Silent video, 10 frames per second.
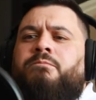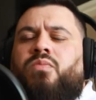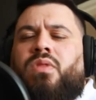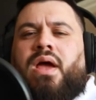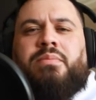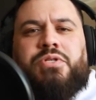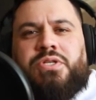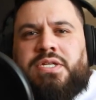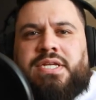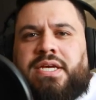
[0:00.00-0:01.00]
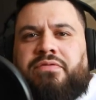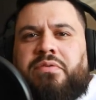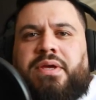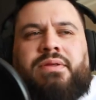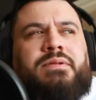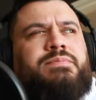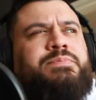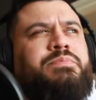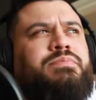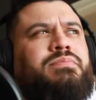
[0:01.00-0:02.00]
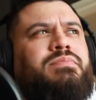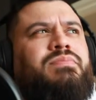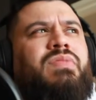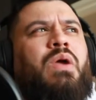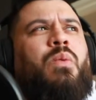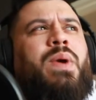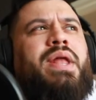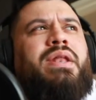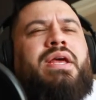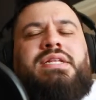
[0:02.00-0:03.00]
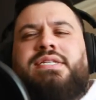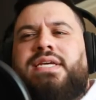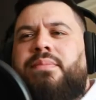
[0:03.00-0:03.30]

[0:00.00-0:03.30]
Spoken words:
I'm just going to say heavy metal. When it's kept